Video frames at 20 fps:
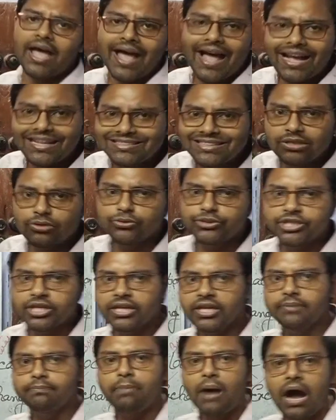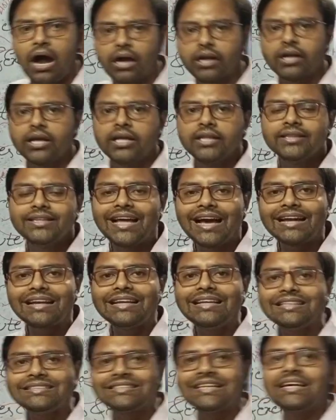As an oceanic part, there
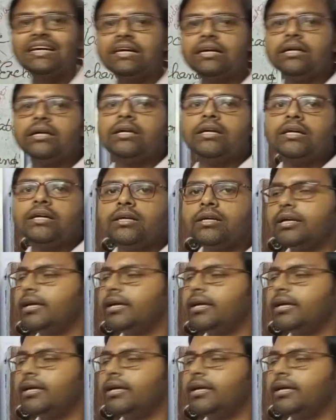is a